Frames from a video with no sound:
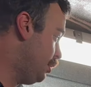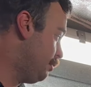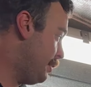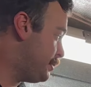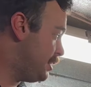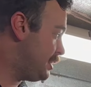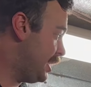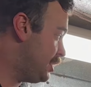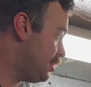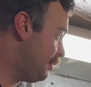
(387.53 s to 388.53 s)

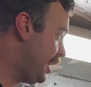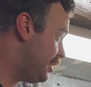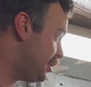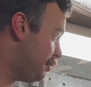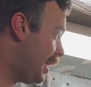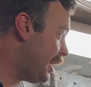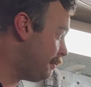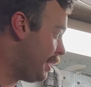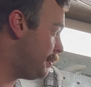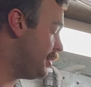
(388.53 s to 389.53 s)
representation of how spark
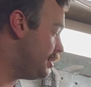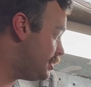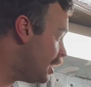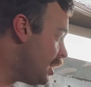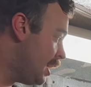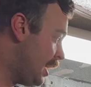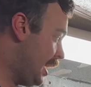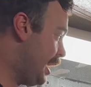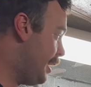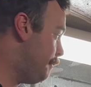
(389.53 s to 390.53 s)
map is.
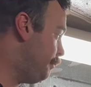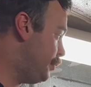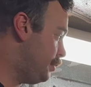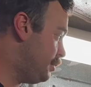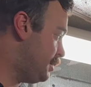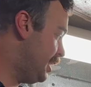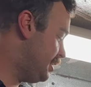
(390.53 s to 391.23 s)
These